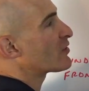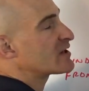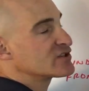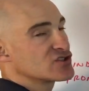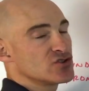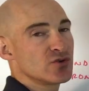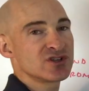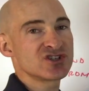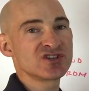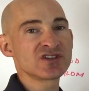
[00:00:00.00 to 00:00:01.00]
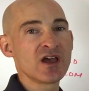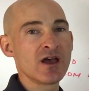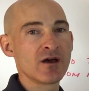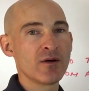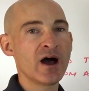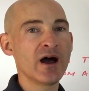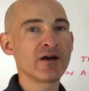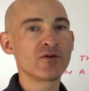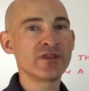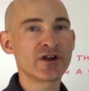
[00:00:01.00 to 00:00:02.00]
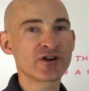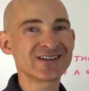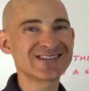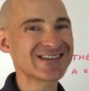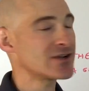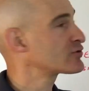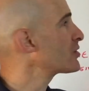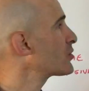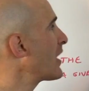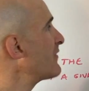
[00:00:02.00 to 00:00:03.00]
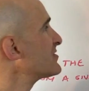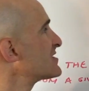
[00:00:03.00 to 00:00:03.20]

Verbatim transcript: radius 2 inches, uh, that are concentric or have the